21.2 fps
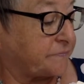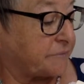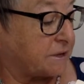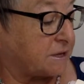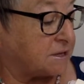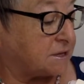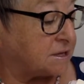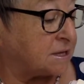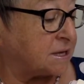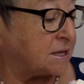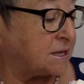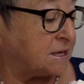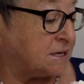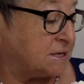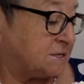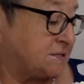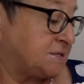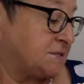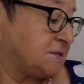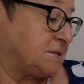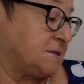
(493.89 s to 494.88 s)

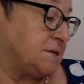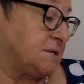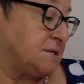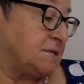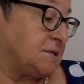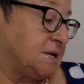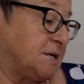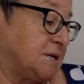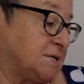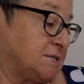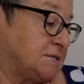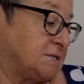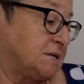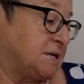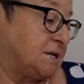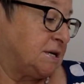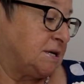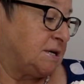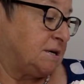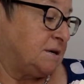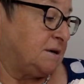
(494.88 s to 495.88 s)
This, it says,
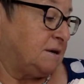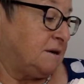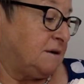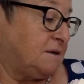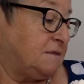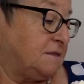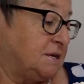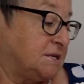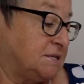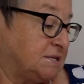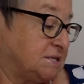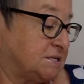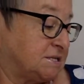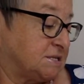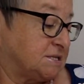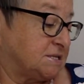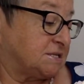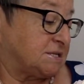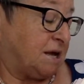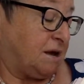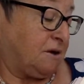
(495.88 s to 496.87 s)
this is the
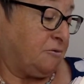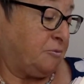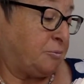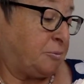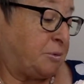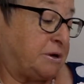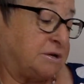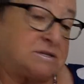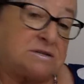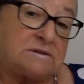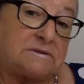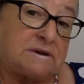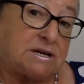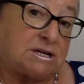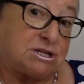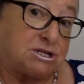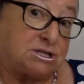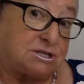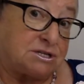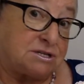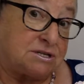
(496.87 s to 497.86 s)

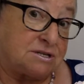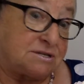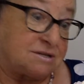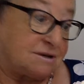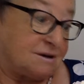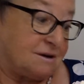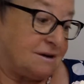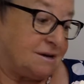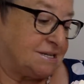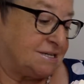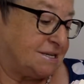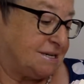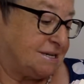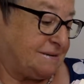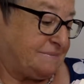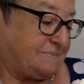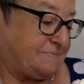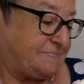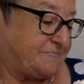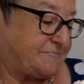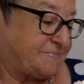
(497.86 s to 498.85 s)
Self-Preservation Society,
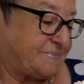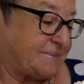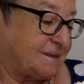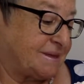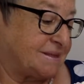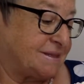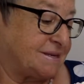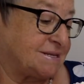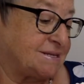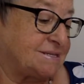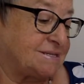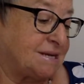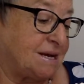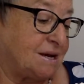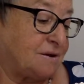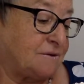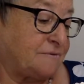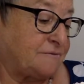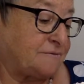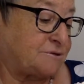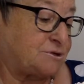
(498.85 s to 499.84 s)
the
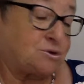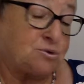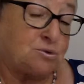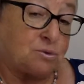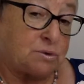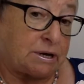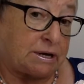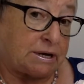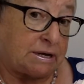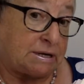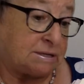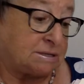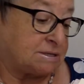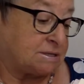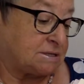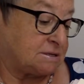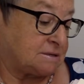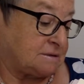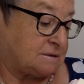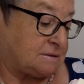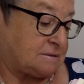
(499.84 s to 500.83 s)
Self
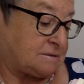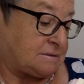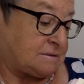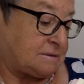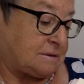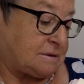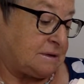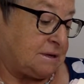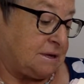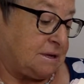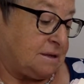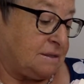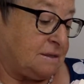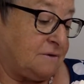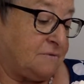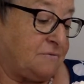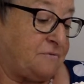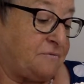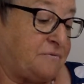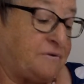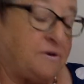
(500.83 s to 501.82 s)
Toolkit, the
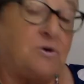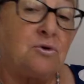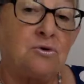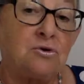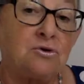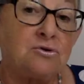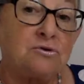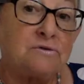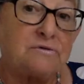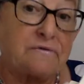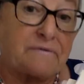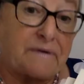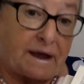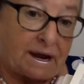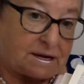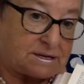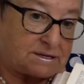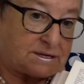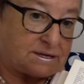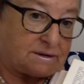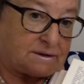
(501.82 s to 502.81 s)
Feel Good
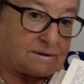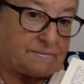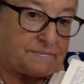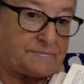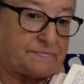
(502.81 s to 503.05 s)
Factor.